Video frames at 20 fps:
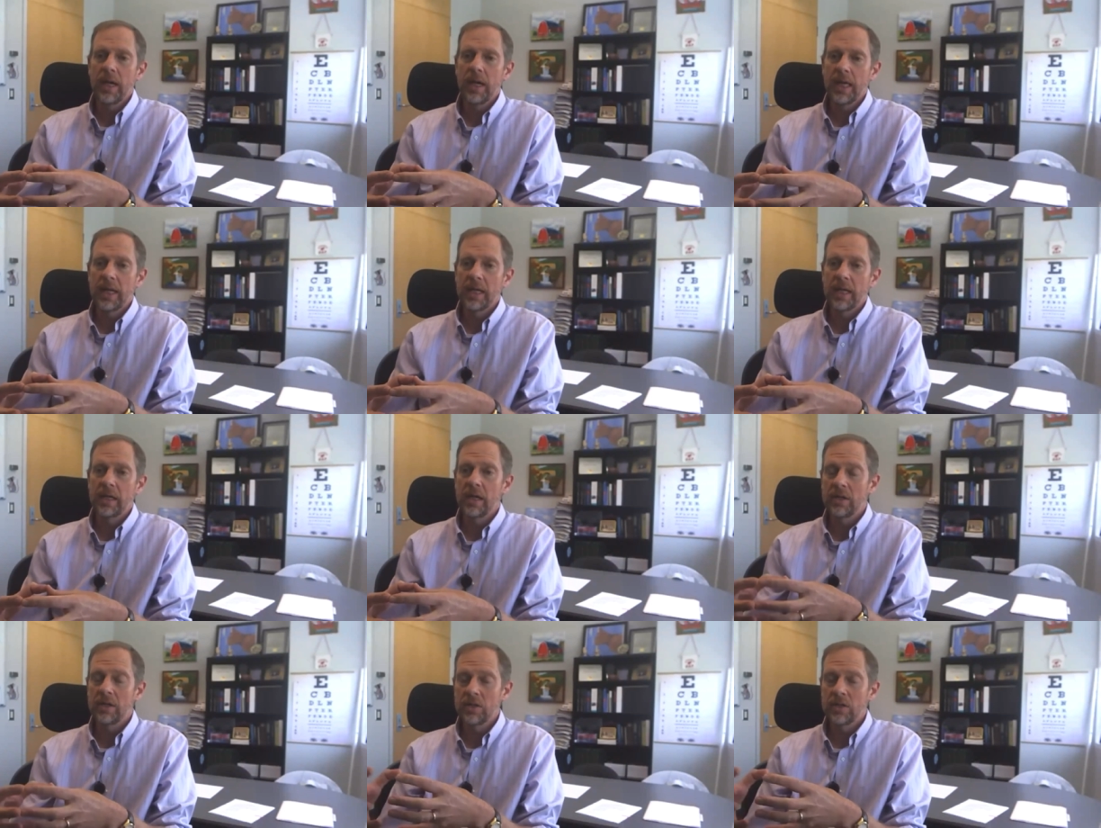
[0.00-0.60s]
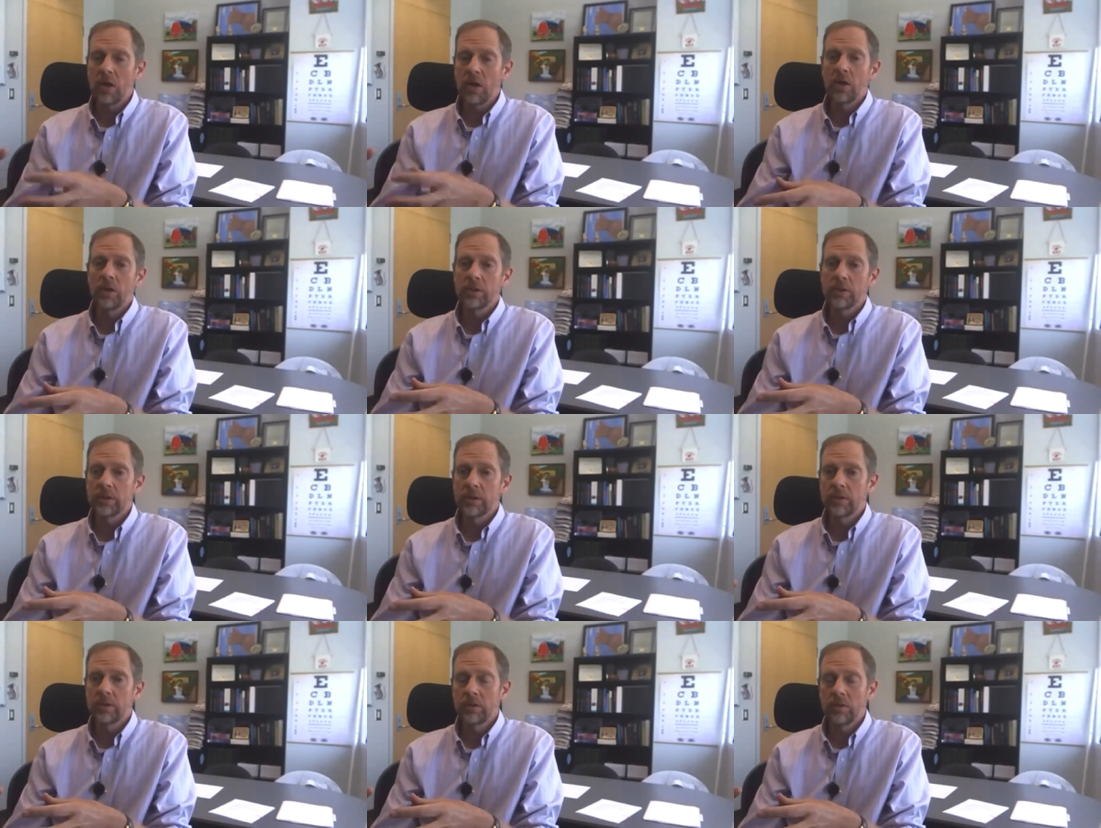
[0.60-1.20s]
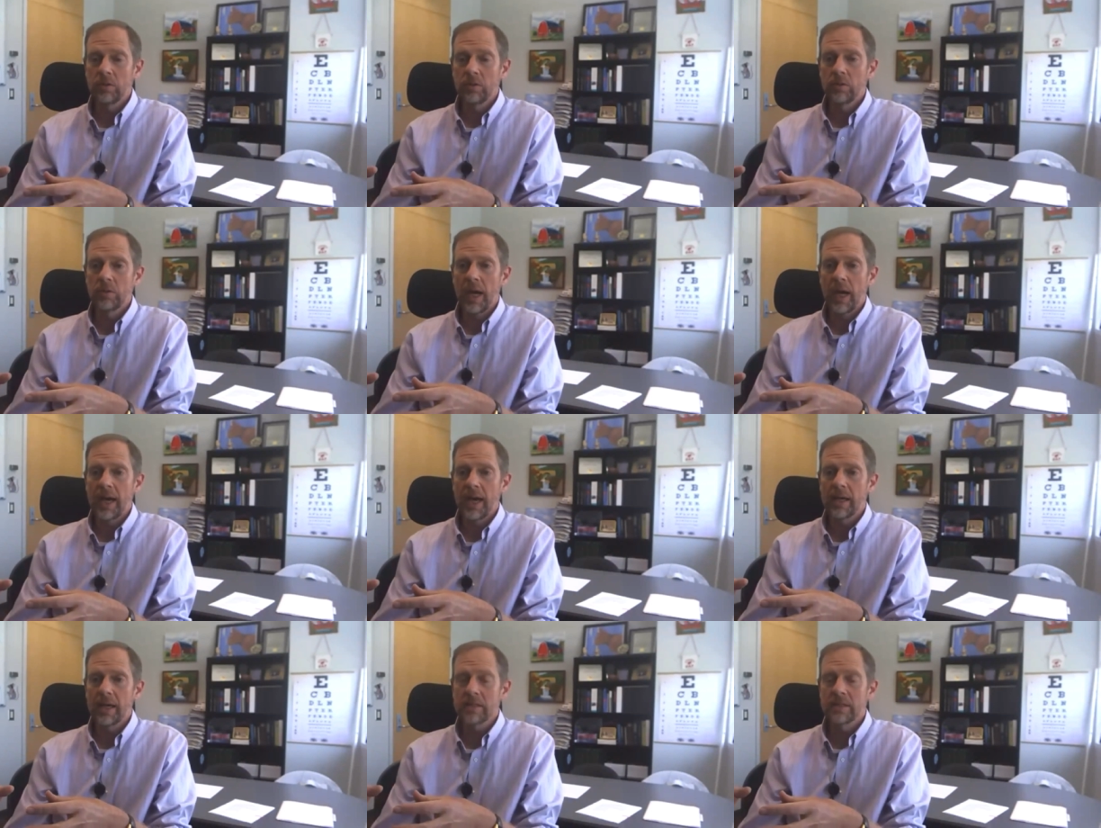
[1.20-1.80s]
in an adult who
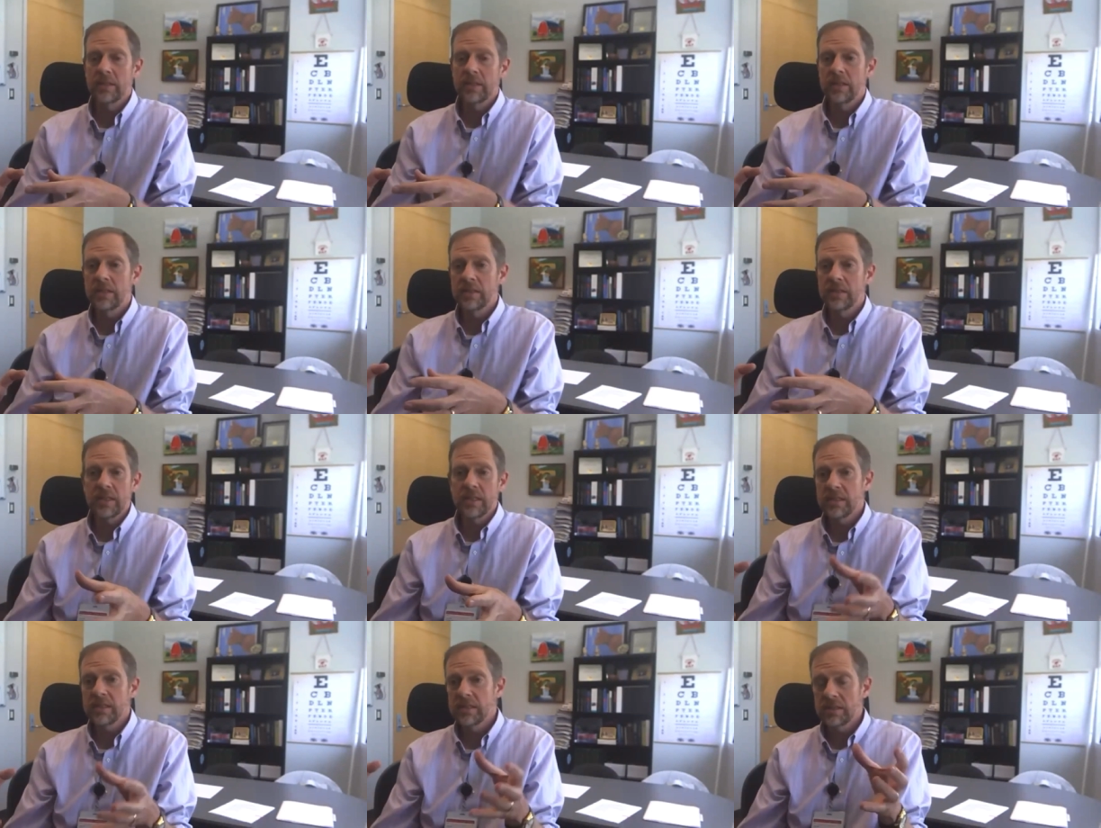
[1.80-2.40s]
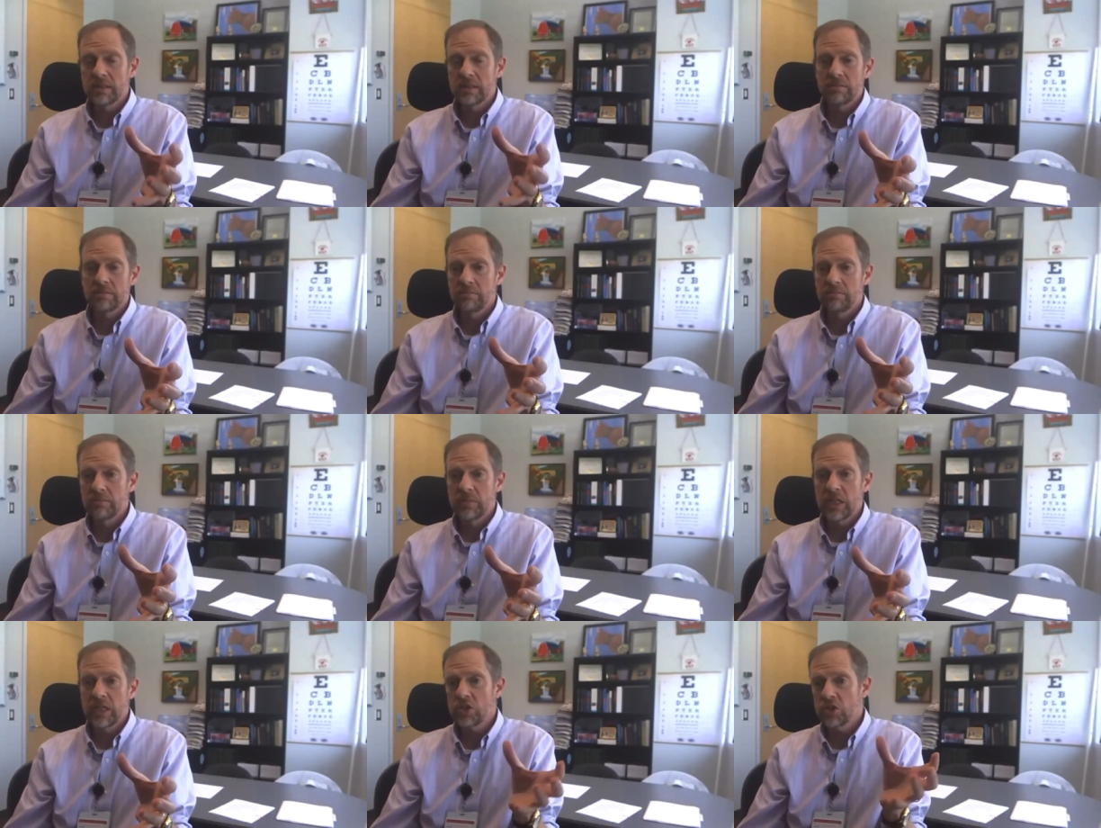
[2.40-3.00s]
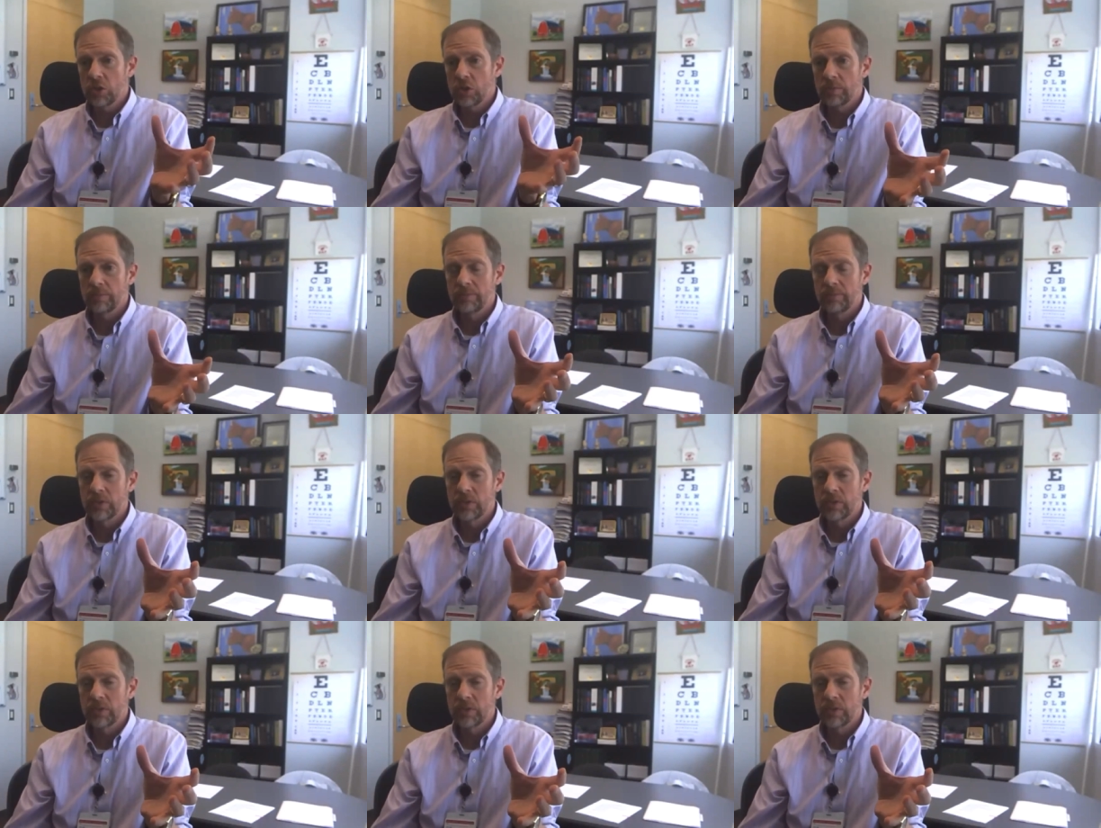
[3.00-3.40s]
has a diseased tissue?